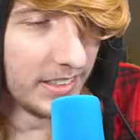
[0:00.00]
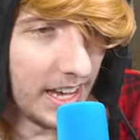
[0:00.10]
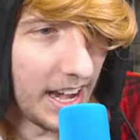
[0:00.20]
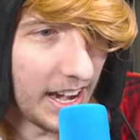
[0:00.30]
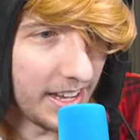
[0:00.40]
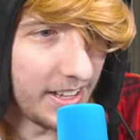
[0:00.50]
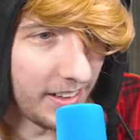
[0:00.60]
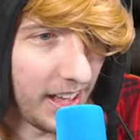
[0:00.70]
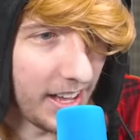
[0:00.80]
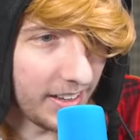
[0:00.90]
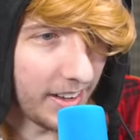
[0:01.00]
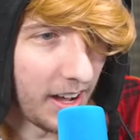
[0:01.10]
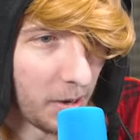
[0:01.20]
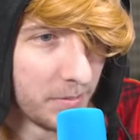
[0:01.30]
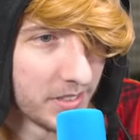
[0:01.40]
Yeah, he like
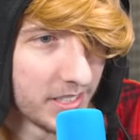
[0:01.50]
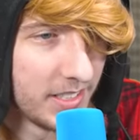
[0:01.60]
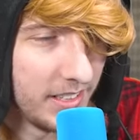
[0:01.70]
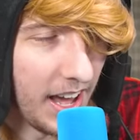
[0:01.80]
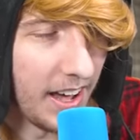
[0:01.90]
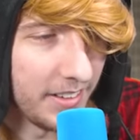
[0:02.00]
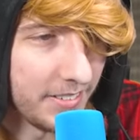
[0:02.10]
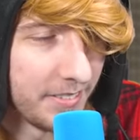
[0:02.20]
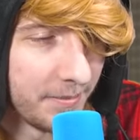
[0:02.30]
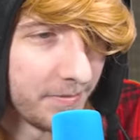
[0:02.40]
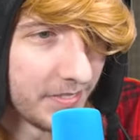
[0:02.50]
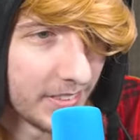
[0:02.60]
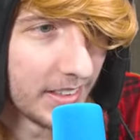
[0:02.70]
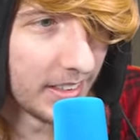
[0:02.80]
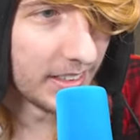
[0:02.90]
helps. Yeah.
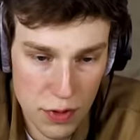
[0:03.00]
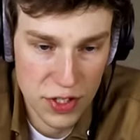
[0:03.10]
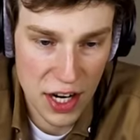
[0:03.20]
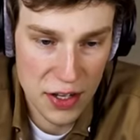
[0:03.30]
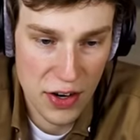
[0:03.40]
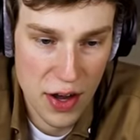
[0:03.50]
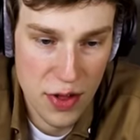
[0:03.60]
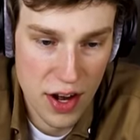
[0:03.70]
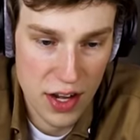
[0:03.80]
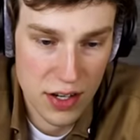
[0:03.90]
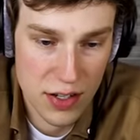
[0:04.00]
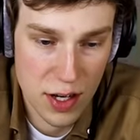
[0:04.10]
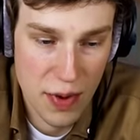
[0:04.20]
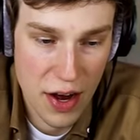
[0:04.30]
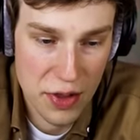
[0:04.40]
For a second there, I thought
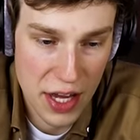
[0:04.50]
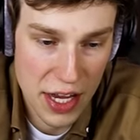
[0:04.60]
somehow the